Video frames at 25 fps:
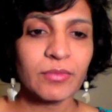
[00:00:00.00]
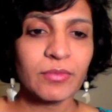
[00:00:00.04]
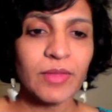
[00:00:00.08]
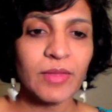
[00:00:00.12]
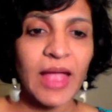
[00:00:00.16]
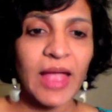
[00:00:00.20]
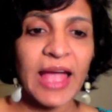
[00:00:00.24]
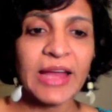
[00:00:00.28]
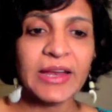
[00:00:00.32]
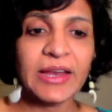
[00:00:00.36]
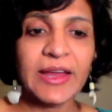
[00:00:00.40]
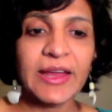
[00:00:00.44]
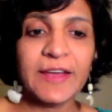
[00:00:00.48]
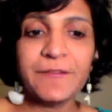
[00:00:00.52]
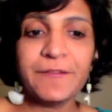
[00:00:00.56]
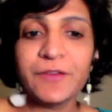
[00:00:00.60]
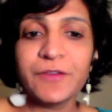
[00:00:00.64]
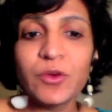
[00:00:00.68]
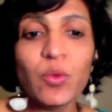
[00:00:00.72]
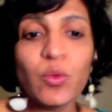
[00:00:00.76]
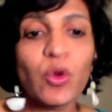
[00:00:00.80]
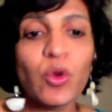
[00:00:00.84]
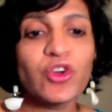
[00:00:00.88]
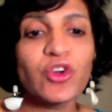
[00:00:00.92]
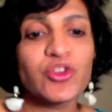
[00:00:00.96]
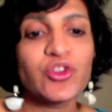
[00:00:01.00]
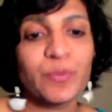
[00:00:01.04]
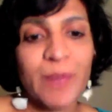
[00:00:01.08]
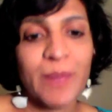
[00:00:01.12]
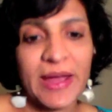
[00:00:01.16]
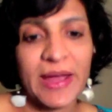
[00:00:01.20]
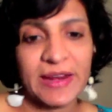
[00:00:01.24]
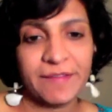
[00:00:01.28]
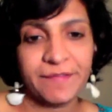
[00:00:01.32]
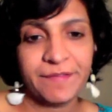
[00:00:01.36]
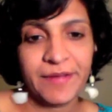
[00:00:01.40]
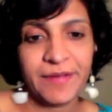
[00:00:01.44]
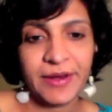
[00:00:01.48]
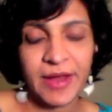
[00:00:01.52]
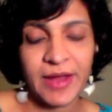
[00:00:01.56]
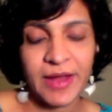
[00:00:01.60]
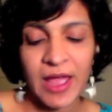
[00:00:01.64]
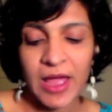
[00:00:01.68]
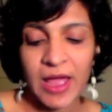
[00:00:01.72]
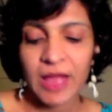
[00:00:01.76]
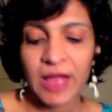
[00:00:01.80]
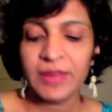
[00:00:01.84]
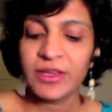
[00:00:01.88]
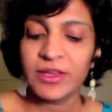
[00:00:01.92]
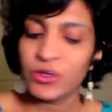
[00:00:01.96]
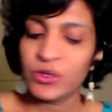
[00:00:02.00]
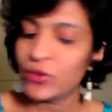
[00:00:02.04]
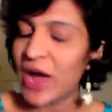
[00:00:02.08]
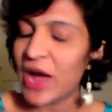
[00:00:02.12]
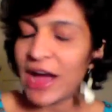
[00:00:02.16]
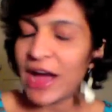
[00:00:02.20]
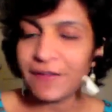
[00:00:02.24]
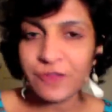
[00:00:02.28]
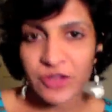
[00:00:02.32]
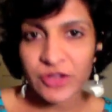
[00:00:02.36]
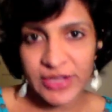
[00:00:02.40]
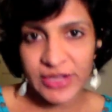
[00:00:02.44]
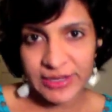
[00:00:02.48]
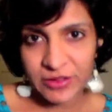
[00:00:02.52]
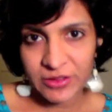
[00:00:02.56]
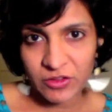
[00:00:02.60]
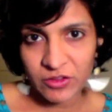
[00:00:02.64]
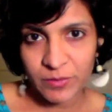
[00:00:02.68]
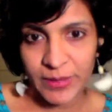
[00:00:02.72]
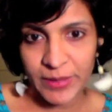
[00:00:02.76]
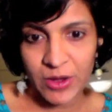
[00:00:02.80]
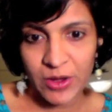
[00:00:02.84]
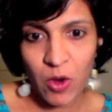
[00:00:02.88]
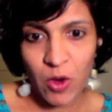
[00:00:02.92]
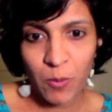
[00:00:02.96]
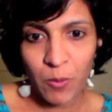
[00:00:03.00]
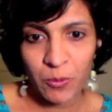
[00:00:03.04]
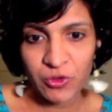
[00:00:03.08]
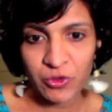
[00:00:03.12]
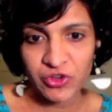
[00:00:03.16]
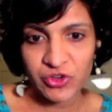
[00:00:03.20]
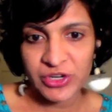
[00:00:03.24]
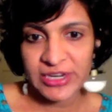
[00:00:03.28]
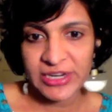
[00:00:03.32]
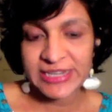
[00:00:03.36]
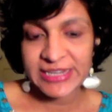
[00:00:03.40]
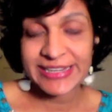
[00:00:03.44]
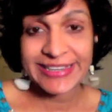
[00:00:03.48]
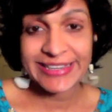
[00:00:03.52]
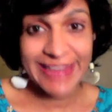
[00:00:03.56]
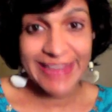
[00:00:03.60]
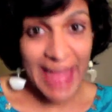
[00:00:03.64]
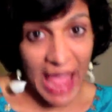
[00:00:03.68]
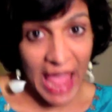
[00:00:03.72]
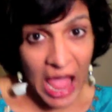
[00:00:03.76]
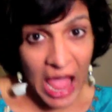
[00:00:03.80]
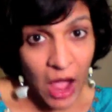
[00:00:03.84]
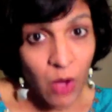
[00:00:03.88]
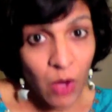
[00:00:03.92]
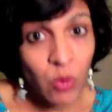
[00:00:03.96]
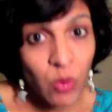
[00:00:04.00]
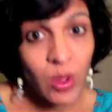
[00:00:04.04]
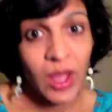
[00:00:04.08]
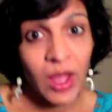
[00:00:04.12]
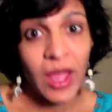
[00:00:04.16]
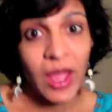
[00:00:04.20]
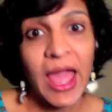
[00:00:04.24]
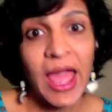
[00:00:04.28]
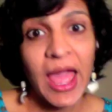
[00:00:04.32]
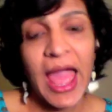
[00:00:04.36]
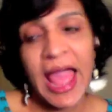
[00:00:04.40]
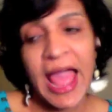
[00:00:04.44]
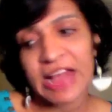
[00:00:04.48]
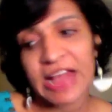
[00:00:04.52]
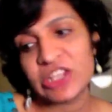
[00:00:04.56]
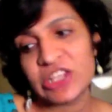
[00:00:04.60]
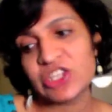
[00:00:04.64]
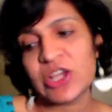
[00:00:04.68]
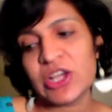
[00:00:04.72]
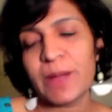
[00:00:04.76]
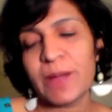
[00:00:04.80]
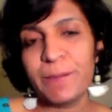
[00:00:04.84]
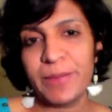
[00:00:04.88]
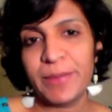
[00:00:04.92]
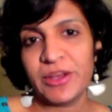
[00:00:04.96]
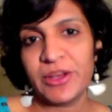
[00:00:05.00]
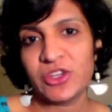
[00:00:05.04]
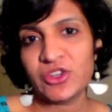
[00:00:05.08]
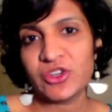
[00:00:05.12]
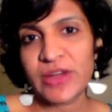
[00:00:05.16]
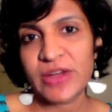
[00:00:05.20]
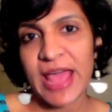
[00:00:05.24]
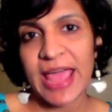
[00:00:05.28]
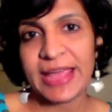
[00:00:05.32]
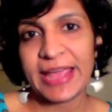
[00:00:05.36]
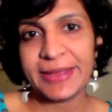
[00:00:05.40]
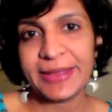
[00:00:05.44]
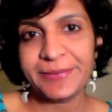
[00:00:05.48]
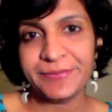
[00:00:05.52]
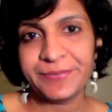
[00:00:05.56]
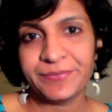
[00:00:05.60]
And if you want to benefit, then you have to take this big opportunity now and jump in today.